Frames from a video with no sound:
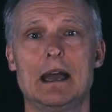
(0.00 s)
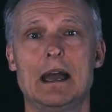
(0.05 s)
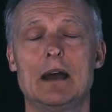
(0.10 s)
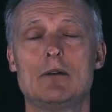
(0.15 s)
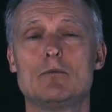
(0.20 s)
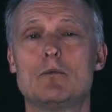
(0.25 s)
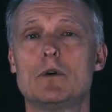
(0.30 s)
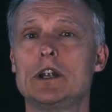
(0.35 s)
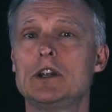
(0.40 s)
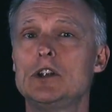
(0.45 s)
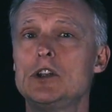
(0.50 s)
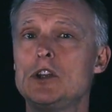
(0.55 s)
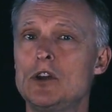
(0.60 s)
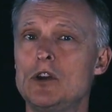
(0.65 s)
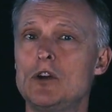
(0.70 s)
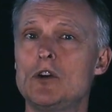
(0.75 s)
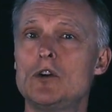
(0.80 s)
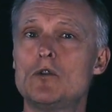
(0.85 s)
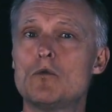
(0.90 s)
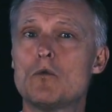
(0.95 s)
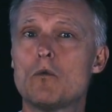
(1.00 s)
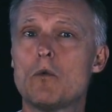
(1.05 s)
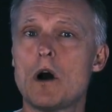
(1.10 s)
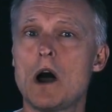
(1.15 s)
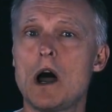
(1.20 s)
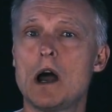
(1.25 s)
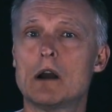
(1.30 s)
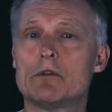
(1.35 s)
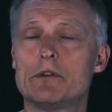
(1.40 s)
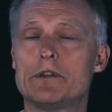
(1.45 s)
And when you
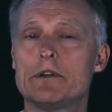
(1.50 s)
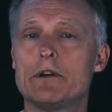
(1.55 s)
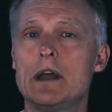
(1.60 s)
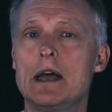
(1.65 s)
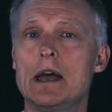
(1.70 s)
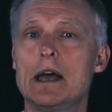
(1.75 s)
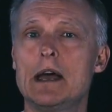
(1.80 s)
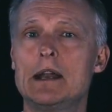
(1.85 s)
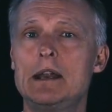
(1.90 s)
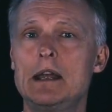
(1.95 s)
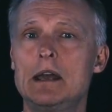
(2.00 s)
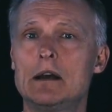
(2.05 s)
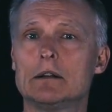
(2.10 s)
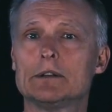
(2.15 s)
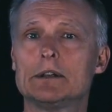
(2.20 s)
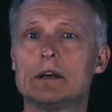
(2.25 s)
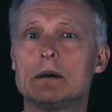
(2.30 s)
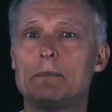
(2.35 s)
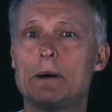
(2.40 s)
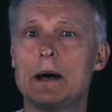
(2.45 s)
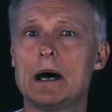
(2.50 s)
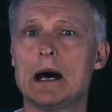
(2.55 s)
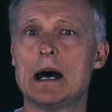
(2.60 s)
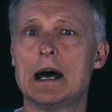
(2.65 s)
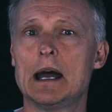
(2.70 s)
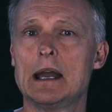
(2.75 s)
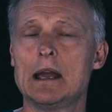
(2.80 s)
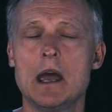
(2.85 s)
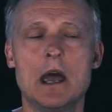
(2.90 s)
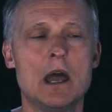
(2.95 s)
walk with your head held up
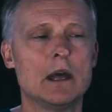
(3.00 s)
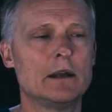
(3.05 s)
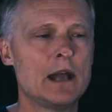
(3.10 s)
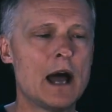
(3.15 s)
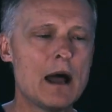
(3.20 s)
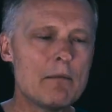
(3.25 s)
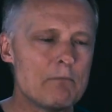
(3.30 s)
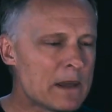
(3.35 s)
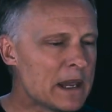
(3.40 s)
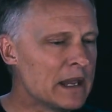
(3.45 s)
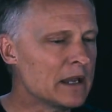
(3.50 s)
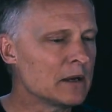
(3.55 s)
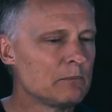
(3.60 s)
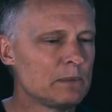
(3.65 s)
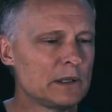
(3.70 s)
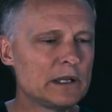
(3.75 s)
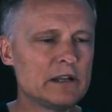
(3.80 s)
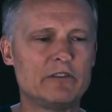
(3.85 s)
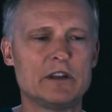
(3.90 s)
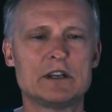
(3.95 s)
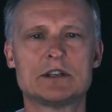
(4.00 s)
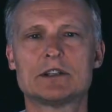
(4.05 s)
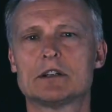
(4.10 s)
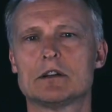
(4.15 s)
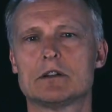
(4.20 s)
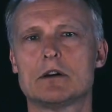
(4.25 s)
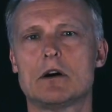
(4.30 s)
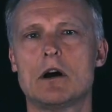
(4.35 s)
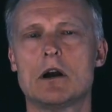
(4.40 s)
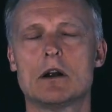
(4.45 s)
high, not being oblivious
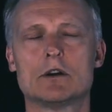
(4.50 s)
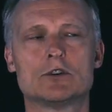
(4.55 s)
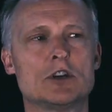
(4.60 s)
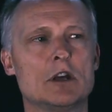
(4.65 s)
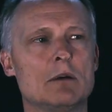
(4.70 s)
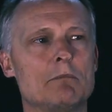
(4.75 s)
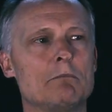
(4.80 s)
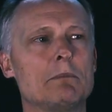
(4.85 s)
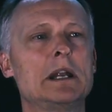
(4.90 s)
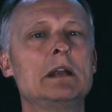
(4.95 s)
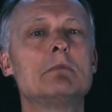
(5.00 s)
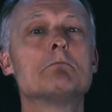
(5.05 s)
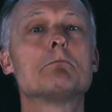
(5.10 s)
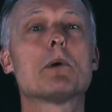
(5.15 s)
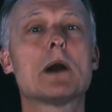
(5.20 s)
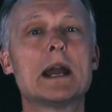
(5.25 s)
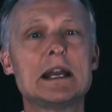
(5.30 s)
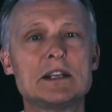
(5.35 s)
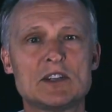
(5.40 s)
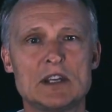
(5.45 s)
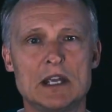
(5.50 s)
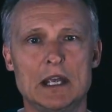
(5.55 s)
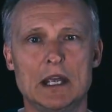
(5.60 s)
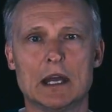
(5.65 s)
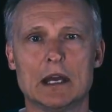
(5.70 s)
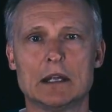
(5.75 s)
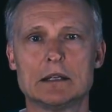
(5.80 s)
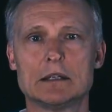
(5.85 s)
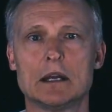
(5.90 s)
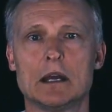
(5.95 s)
to the hardship, but embracing
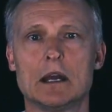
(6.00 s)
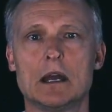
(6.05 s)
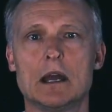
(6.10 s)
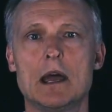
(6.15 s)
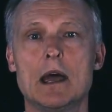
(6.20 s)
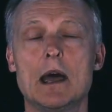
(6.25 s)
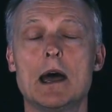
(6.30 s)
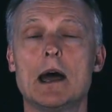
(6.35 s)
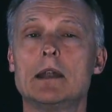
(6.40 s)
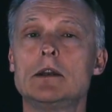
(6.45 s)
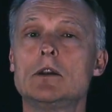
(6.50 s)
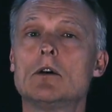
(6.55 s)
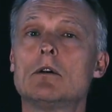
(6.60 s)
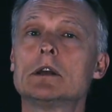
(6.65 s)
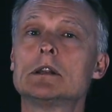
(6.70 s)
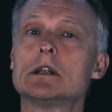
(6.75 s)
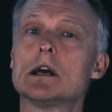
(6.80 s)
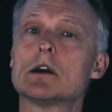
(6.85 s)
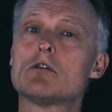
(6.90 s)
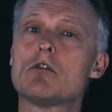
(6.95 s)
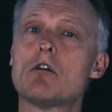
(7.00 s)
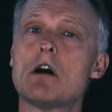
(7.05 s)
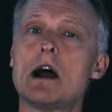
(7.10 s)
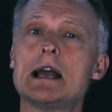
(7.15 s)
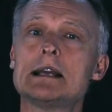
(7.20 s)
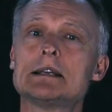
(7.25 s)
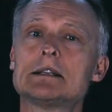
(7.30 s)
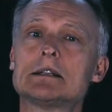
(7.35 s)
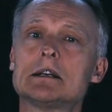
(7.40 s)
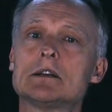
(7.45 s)
it, and knowing that
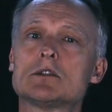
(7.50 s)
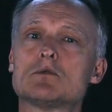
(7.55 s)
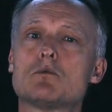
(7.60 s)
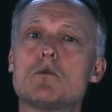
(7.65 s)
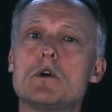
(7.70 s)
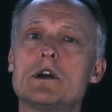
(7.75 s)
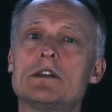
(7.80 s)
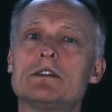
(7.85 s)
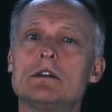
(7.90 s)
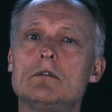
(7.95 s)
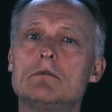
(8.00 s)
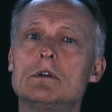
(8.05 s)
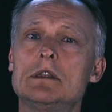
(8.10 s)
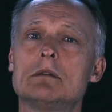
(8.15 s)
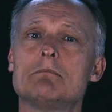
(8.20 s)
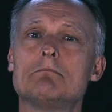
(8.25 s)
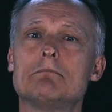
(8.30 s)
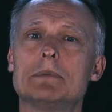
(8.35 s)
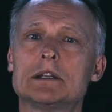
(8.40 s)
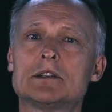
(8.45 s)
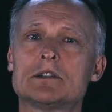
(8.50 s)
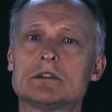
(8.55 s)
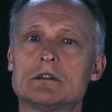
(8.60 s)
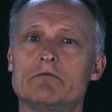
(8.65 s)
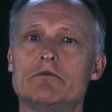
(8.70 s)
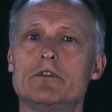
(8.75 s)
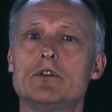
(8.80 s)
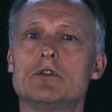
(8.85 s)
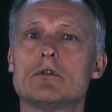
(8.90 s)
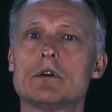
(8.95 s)
Christ is with you in the midst
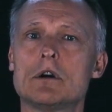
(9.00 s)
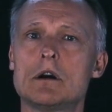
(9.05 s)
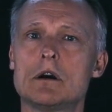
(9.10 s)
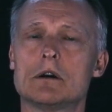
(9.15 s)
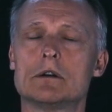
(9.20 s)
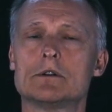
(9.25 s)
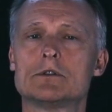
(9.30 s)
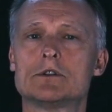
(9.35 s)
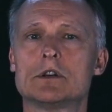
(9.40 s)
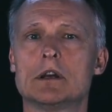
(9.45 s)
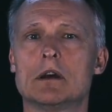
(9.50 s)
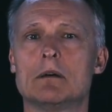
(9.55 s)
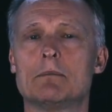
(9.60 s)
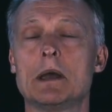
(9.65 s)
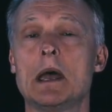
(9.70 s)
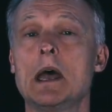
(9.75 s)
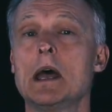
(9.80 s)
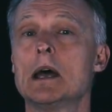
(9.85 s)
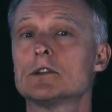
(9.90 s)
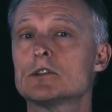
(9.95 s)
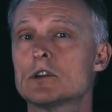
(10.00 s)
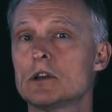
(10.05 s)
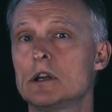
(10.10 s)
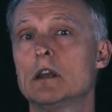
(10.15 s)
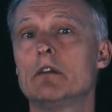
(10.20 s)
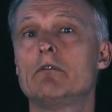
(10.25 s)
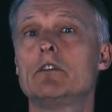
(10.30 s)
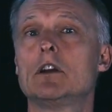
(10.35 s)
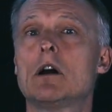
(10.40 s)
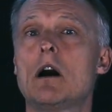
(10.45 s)
of your hardship, it's going
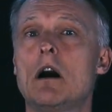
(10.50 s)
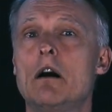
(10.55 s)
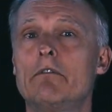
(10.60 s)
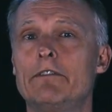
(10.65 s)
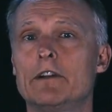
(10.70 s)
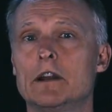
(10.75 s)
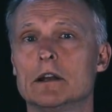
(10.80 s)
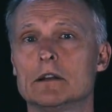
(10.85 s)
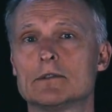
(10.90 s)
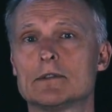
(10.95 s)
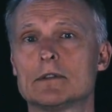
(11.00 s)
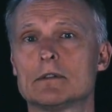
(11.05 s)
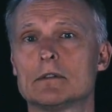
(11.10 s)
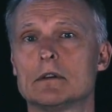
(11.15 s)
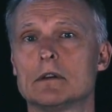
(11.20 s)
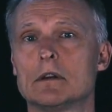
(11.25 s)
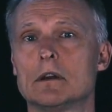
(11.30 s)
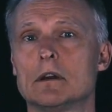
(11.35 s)
to give you confidence.